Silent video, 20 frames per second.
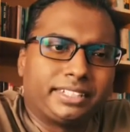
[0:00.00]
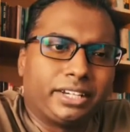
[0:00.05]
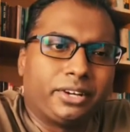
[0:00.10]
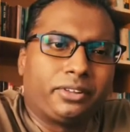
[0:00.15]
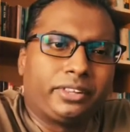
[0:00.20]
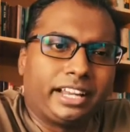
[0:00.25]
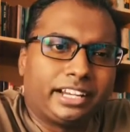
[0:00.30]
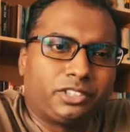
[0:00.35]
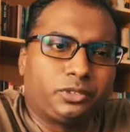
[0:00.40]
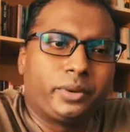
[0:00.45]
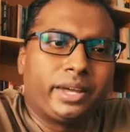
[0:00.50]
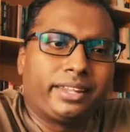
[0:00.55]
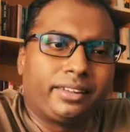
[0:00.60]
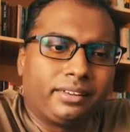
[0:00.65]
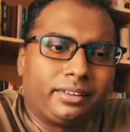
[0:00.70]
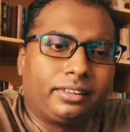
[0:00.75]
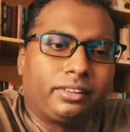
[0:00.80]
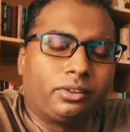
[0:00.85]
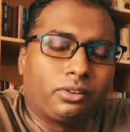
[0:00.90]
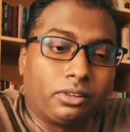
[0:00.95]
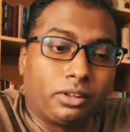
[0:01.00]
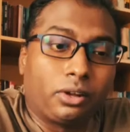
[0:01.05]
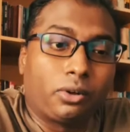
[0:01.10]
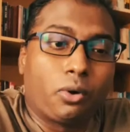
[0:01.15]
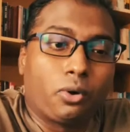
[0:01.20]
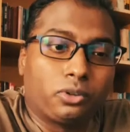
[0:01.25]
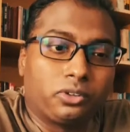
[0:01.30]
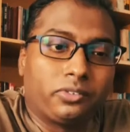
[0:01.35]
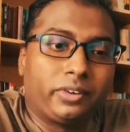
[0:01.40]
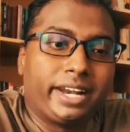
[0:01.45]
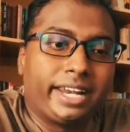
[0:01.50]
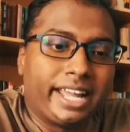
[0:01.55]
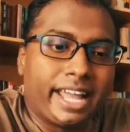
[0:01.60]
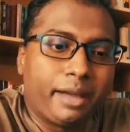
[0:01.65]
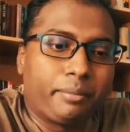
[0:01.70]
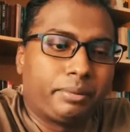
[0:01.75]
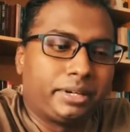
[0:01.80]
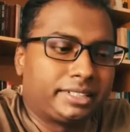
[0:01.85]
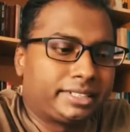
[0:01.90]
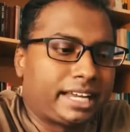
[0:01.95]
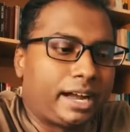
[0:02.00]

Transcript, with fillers: You know, that's where the growth really happens.